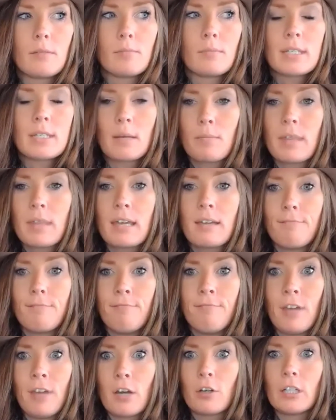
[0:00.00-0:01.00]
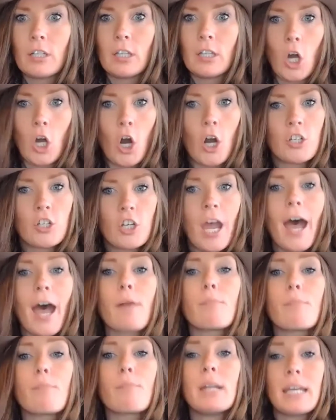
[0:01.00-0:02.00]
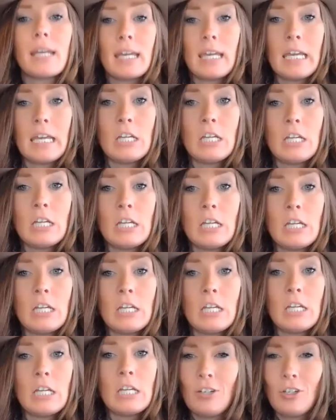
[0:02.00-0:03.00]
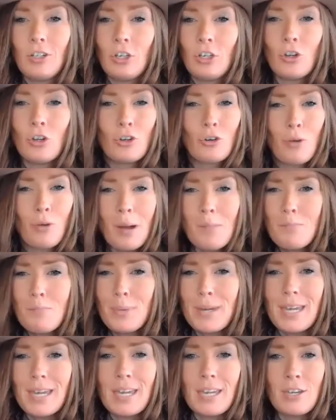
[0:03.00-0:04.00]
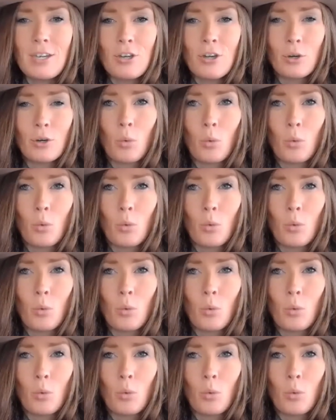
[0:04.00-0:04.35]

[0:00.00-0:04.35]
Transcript: something very large happening in your life, and you're grumpy.